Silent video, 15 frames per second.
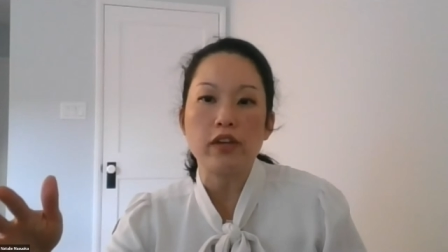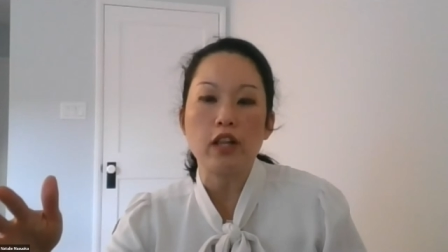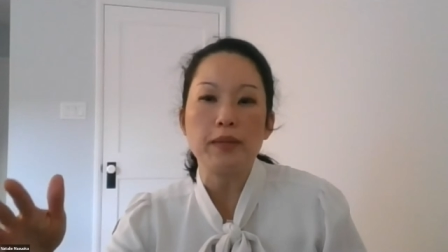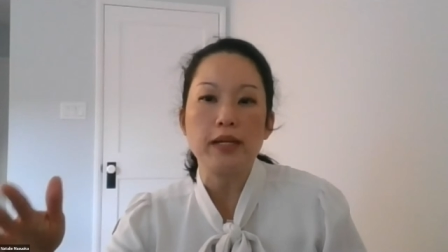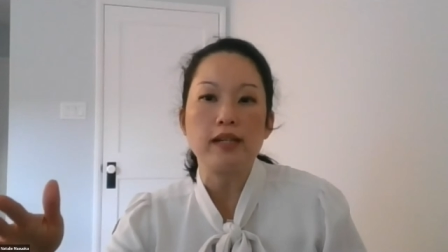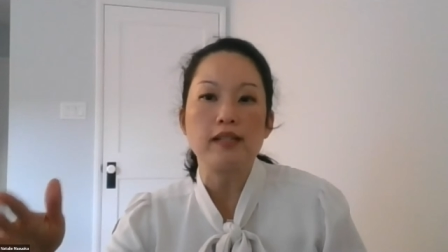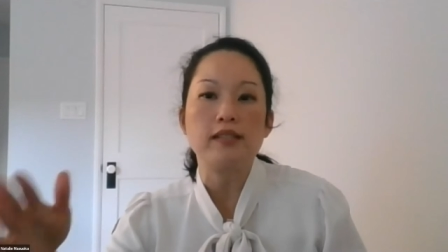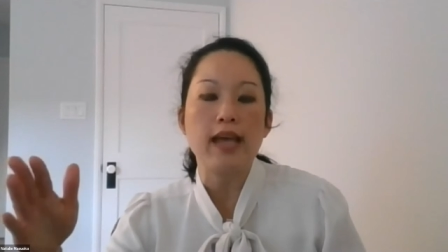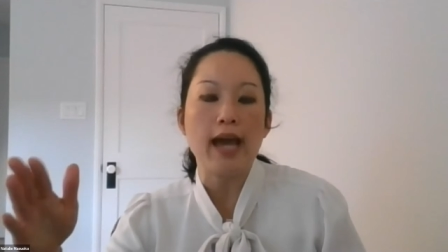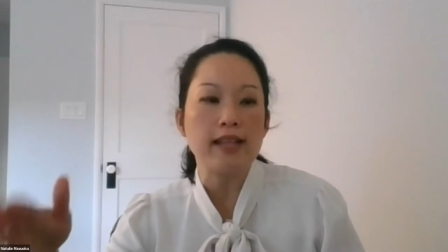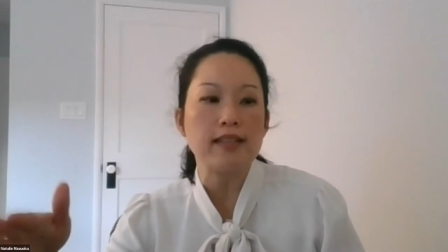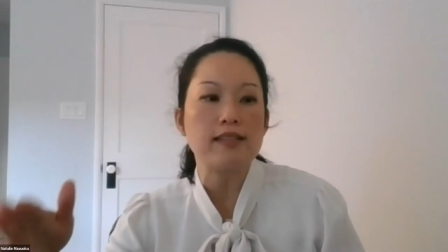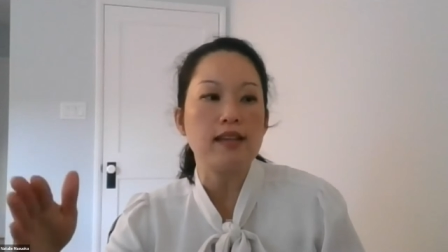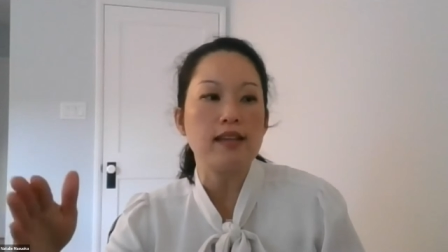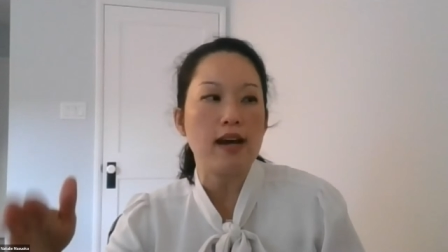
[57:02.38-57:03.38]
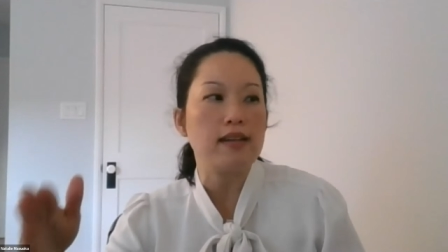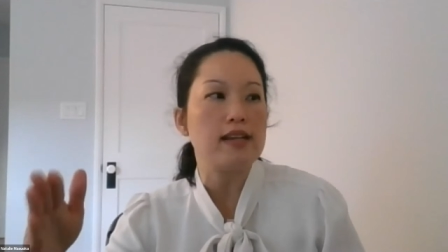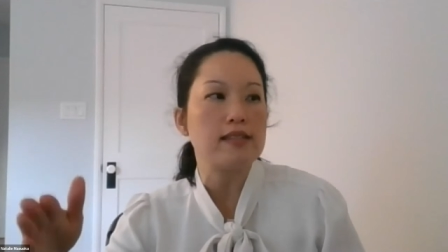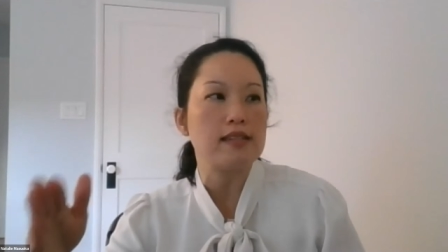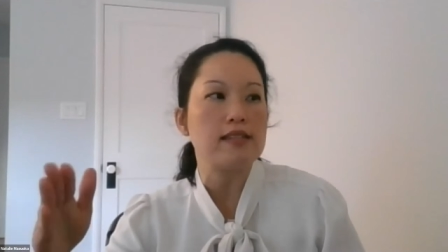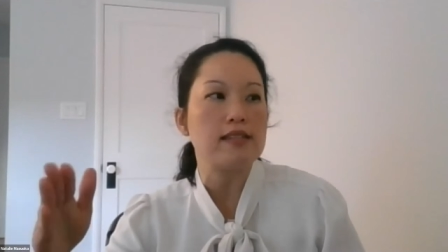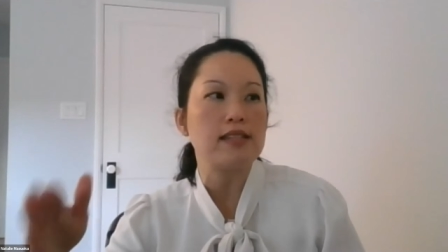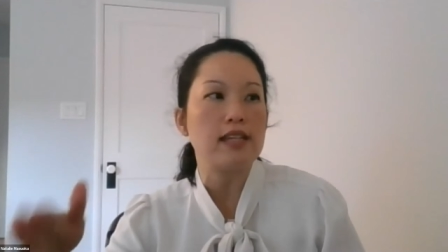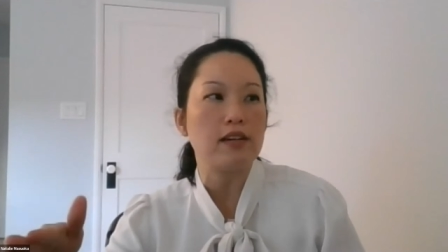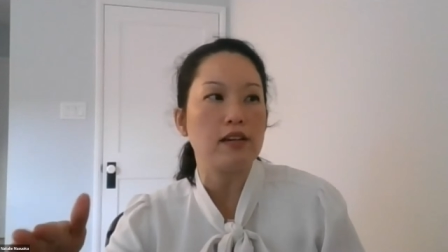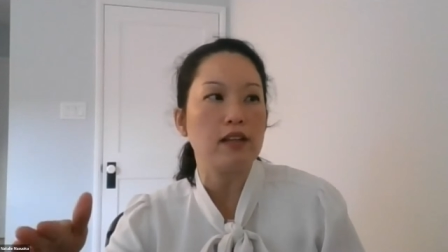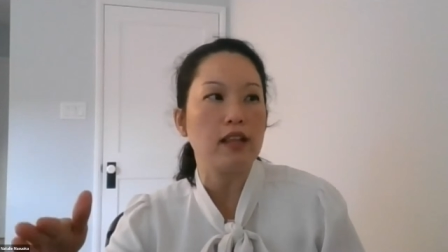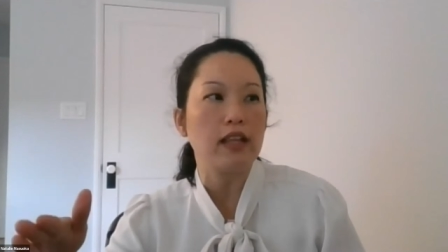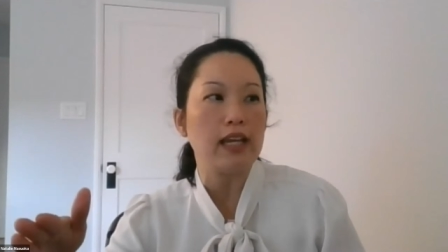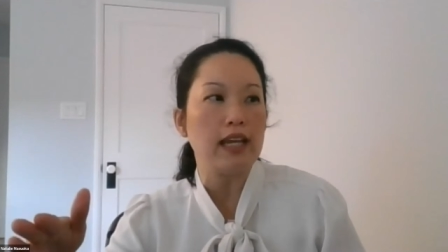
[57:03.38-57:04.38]
of color, because that's not
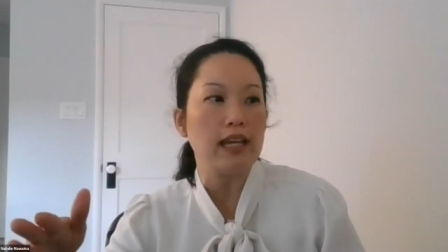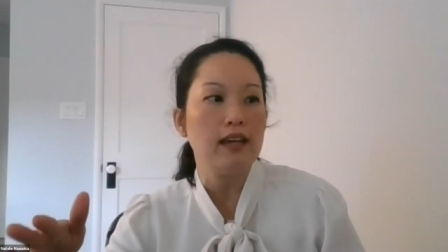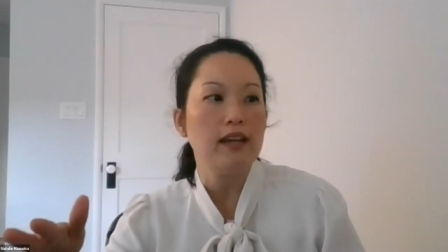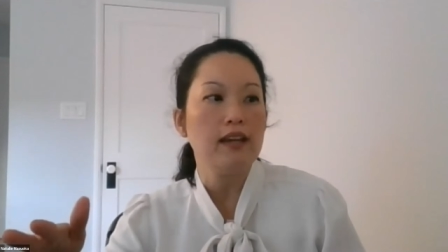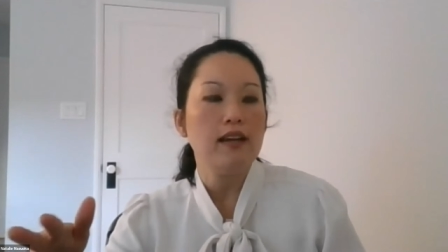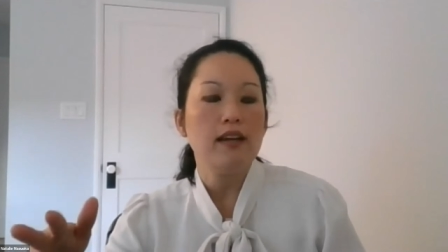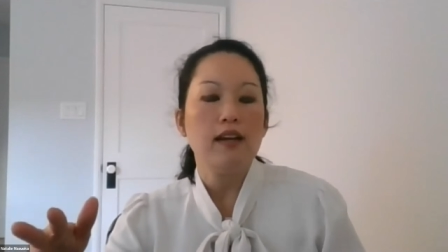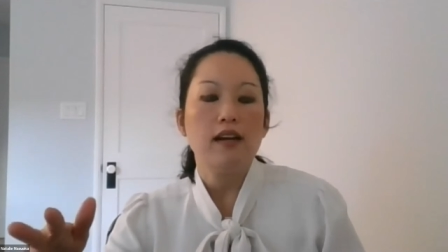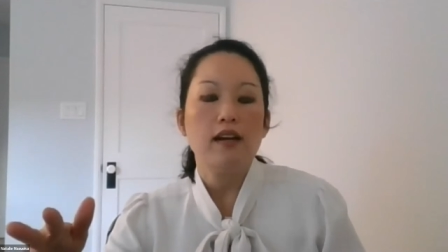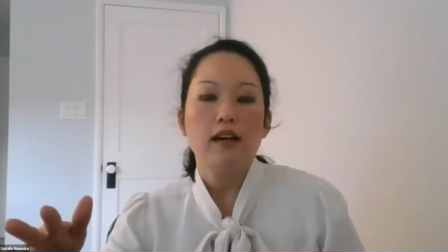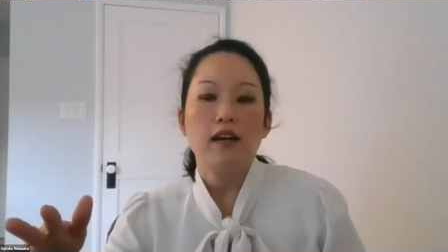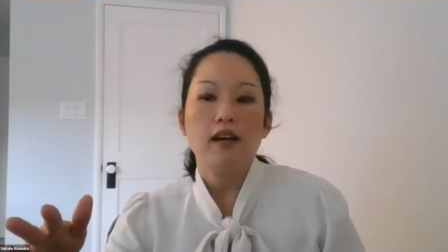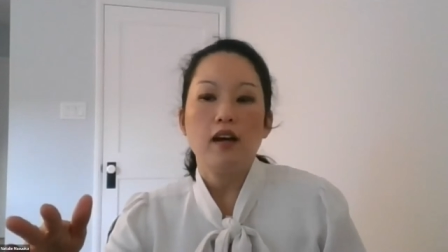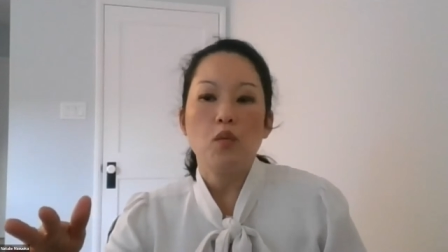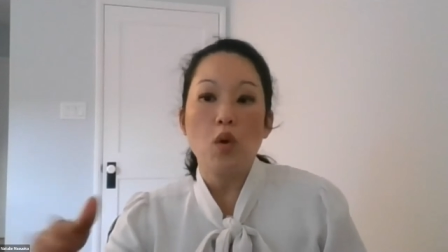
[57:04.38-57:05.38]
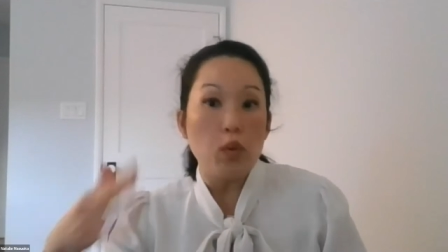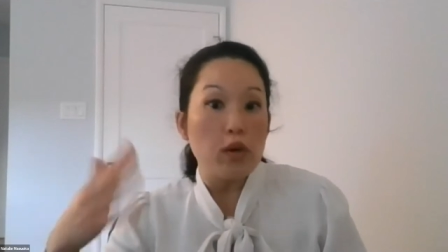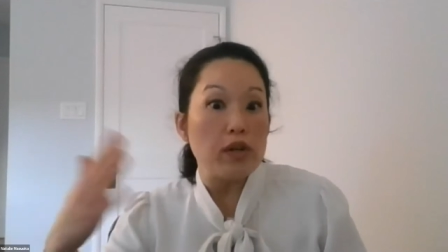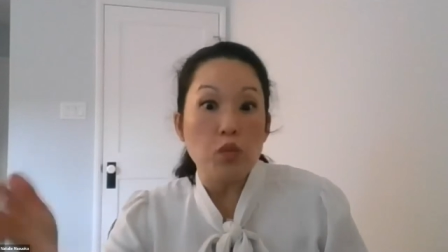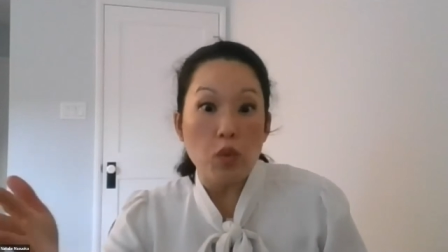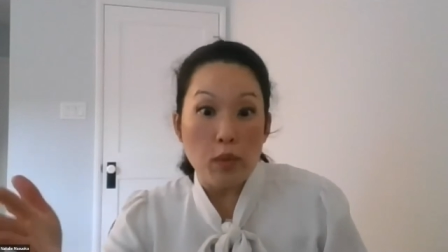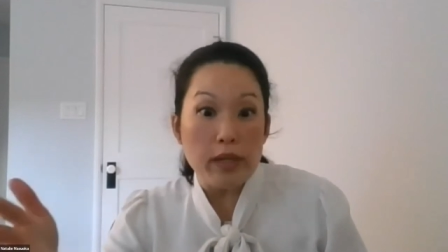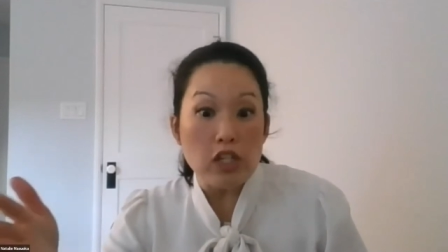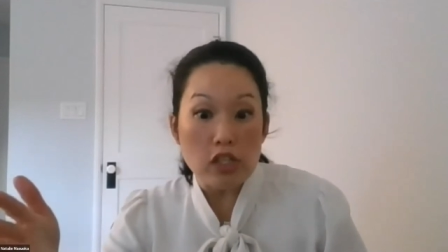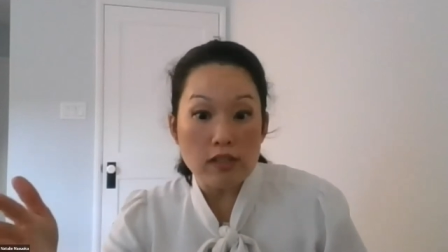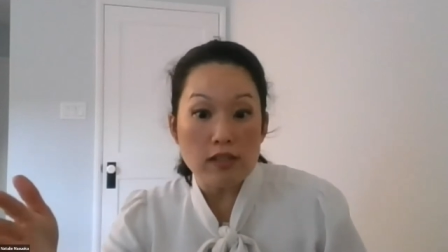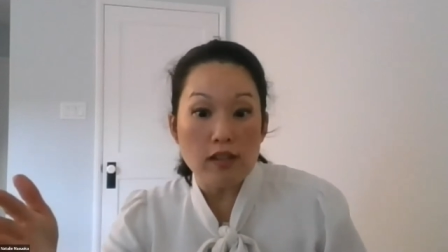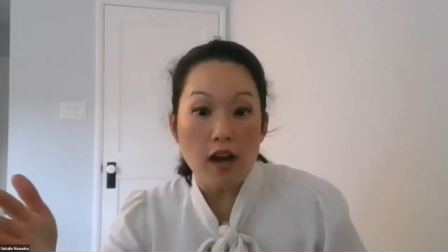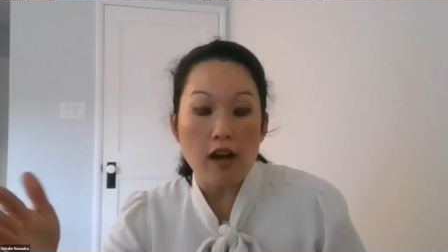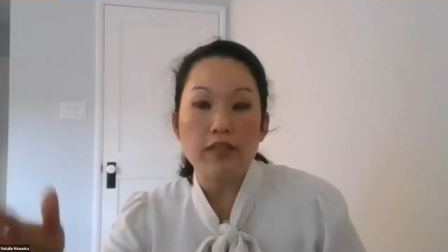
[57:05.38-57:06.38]
necessarily what we're, what we
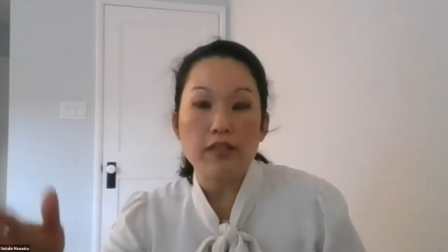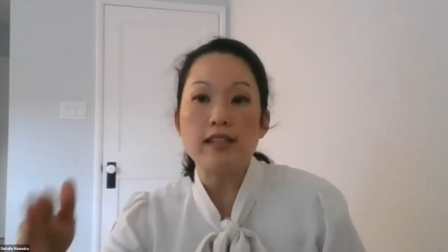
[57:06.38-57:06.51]
just saw.